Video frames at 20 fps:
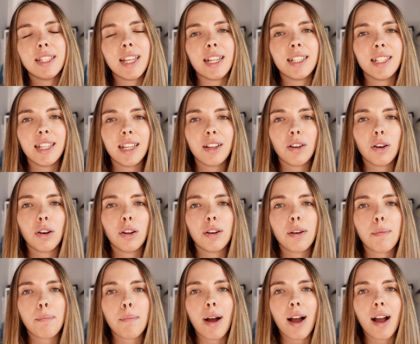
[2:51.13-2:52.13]
setting
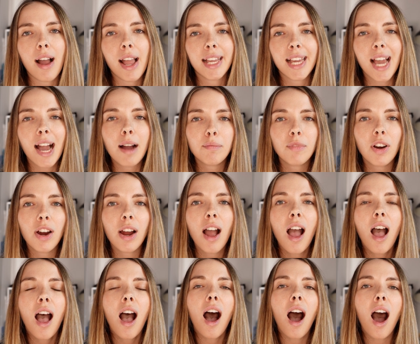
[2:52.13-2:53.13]
on my
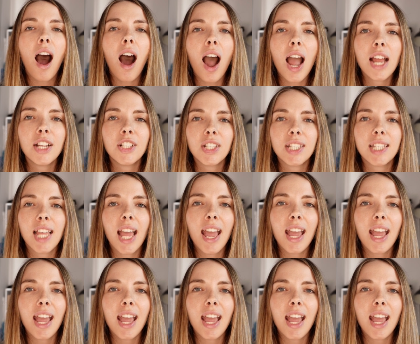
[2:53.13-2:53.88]
camera, I just